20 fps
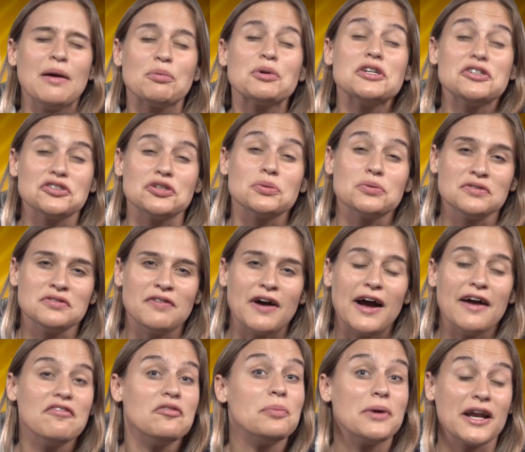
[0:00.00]
I'm pretty sure it was
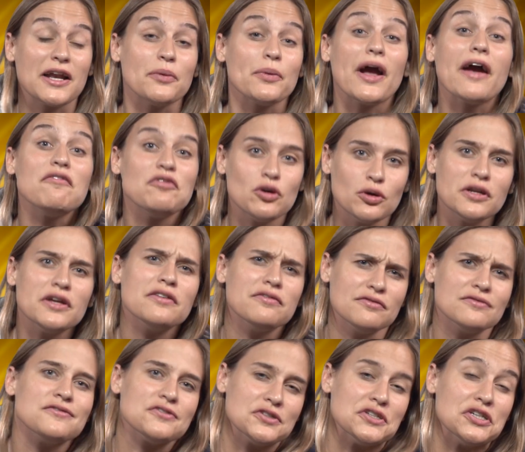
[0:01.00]
5. But anyway, I've known
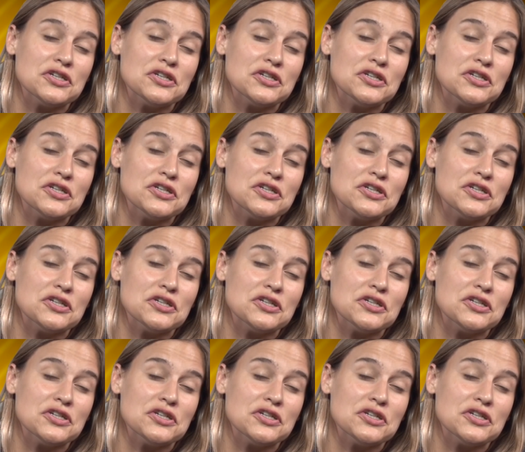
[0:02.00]
him for